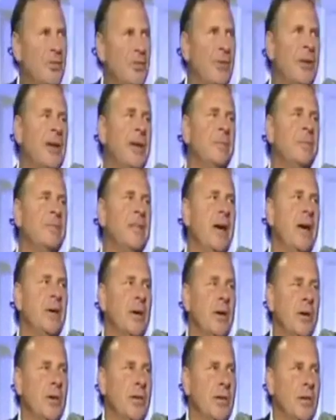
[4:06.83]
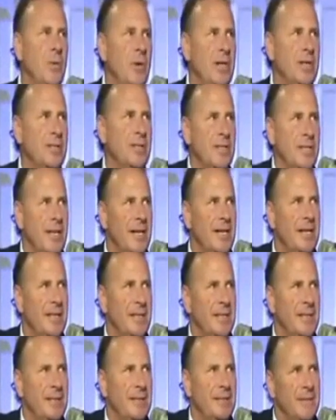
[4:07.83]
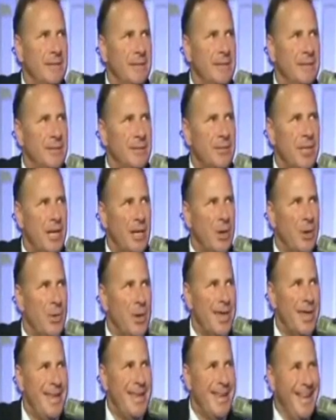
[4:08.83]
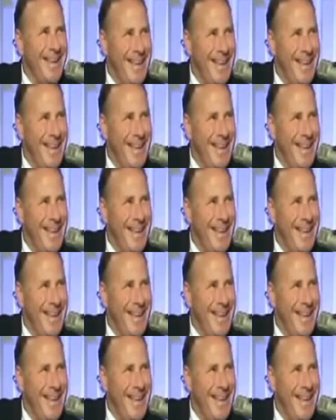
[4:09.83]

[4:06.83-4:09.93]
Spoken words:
it comes out early, what is it, like a little jello-y?